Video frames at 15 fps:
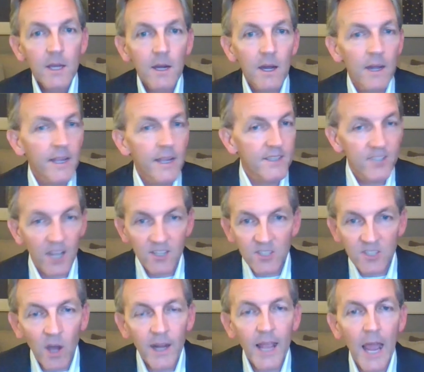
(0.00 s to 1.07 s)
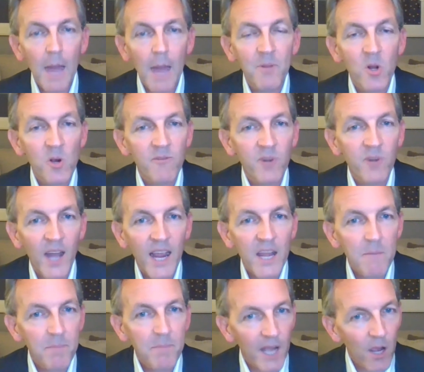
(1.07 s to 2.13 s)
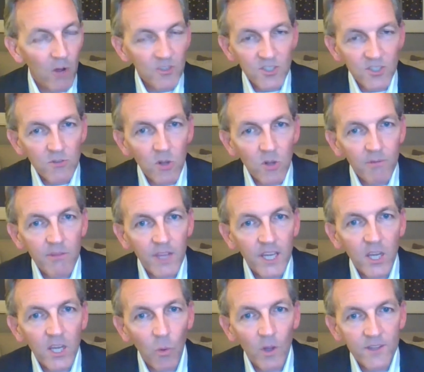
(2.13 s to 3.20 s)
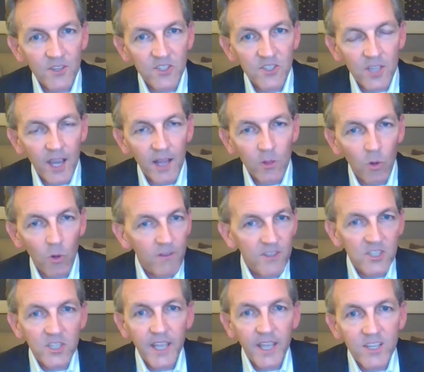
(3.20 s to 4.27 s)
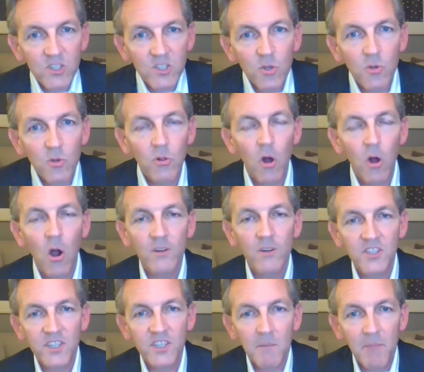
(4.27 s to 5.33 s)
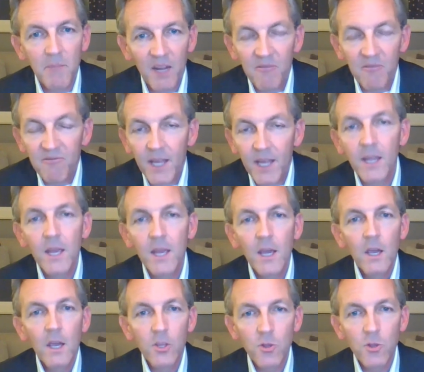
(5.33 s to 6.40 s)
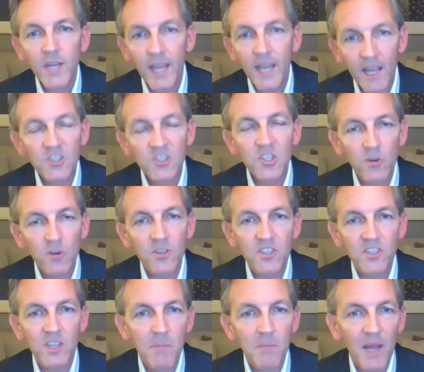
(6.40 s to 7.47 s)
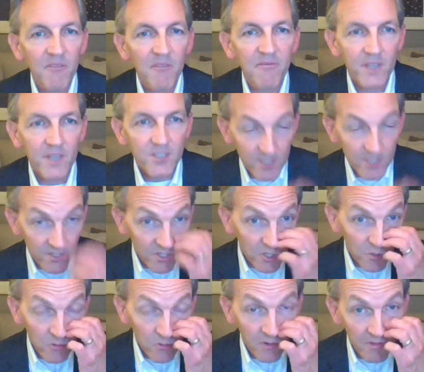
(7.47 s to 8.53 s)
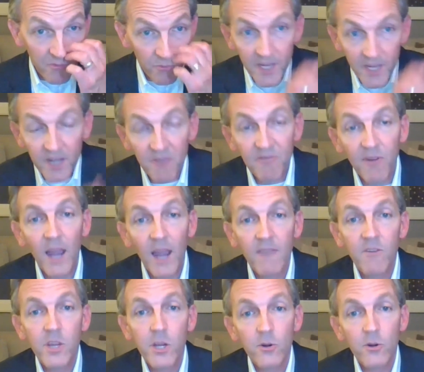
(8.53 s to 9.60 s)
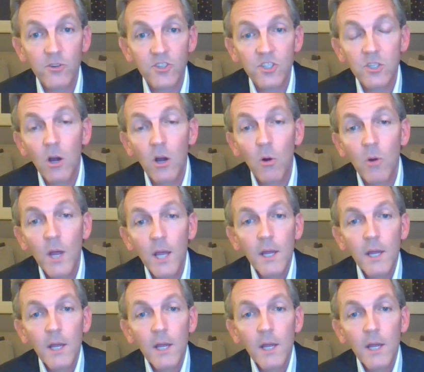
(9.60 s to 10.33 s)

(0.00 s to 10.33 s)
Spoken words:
It does not happen overnight, but I also don't think you want to say, look, this takes too long to see a benefit. You can start to see benefits in 2 to 3 to 5 years. So